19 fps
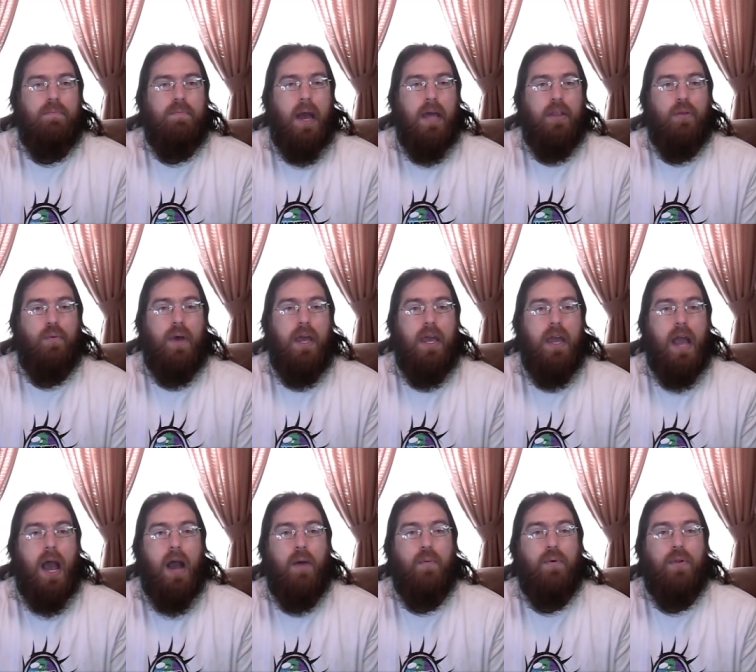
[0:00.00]
By the way,
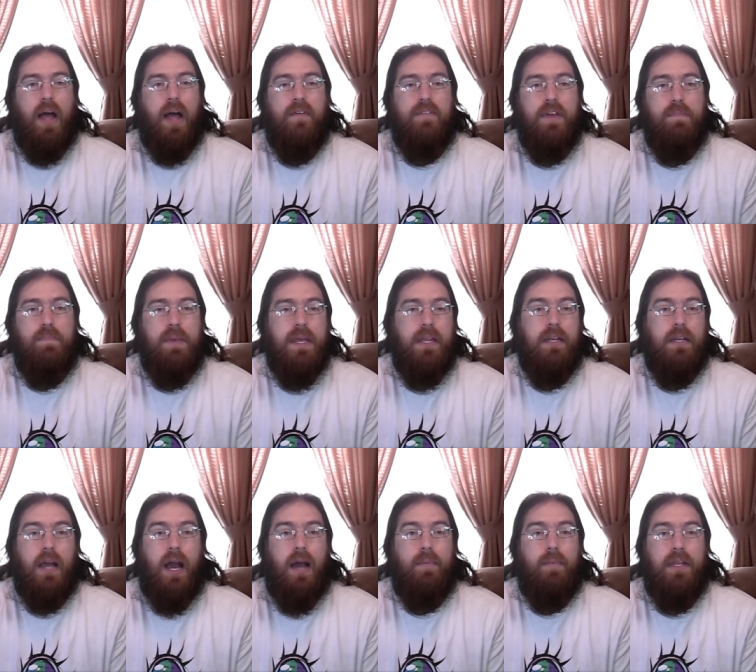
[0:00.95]
I will have a pinned
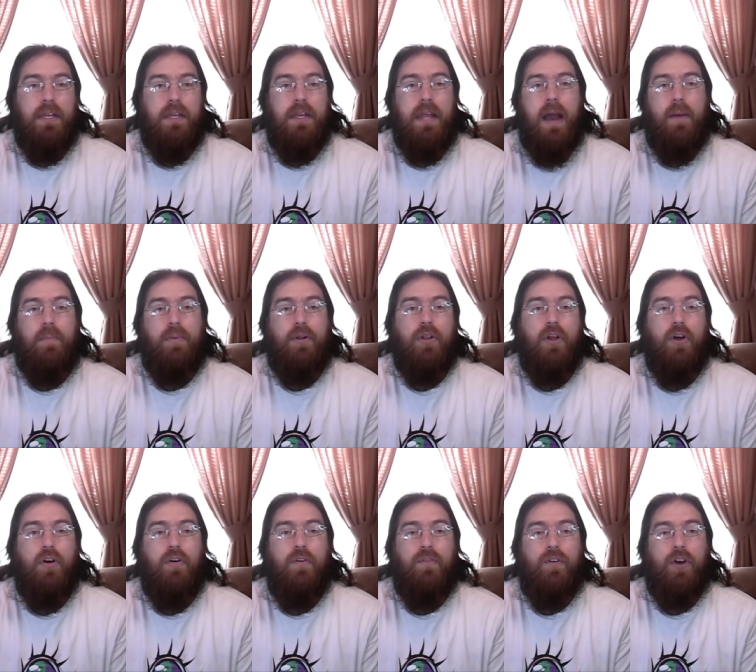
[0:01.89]
comment down
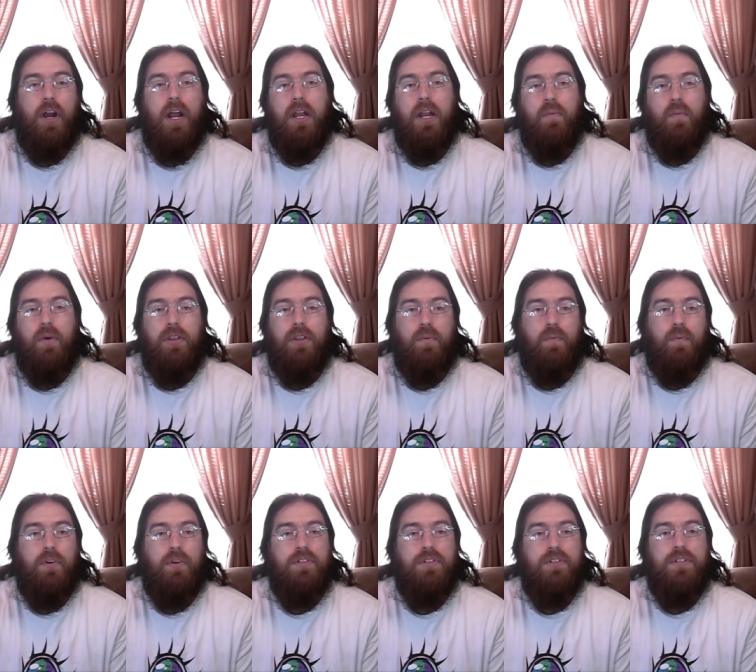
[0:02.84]
below for anyone that
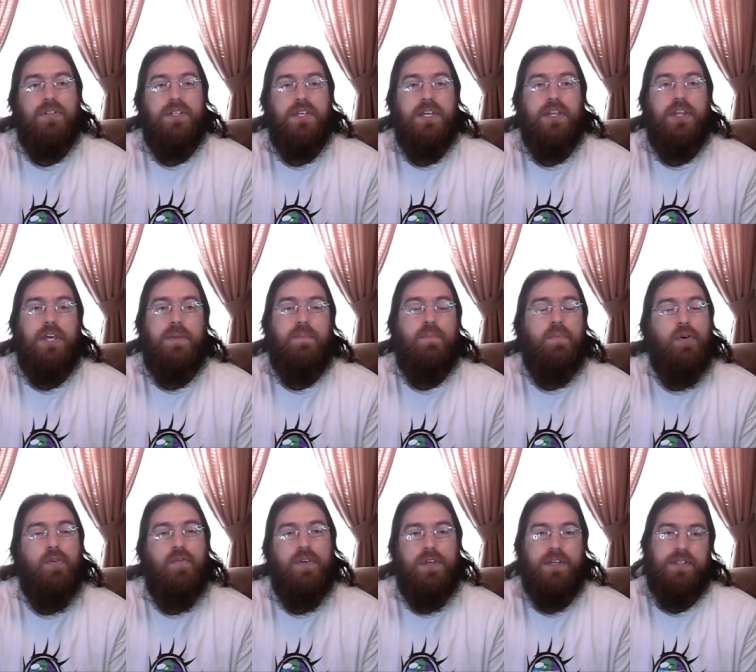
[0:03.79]
wants to see the
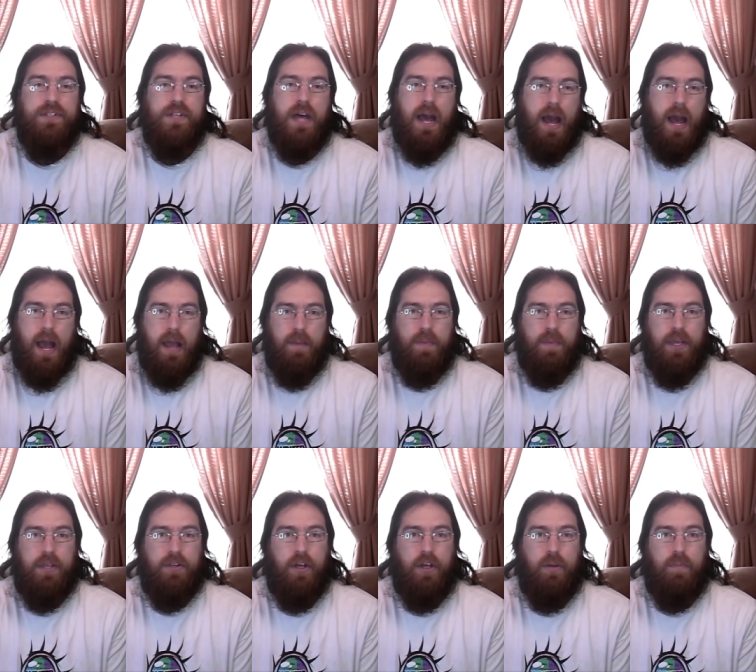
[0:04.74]
movies I
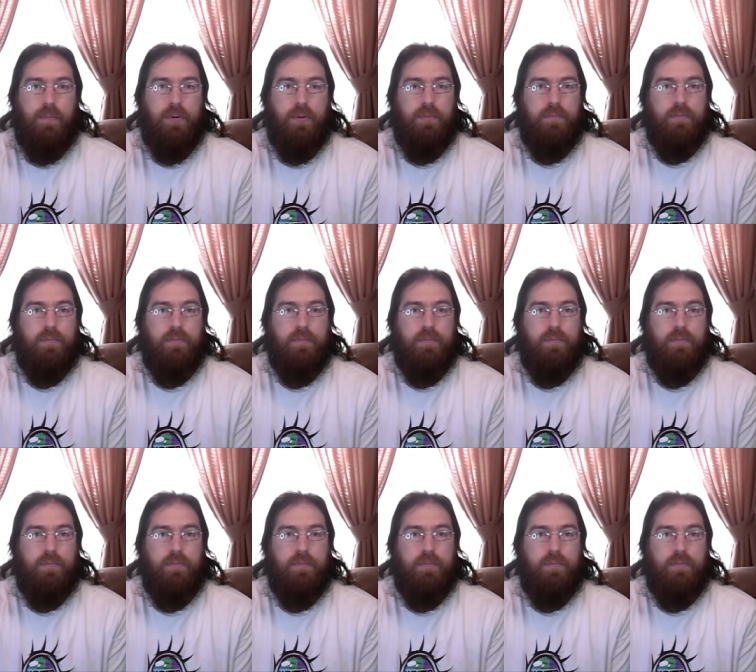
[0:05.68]
picked up.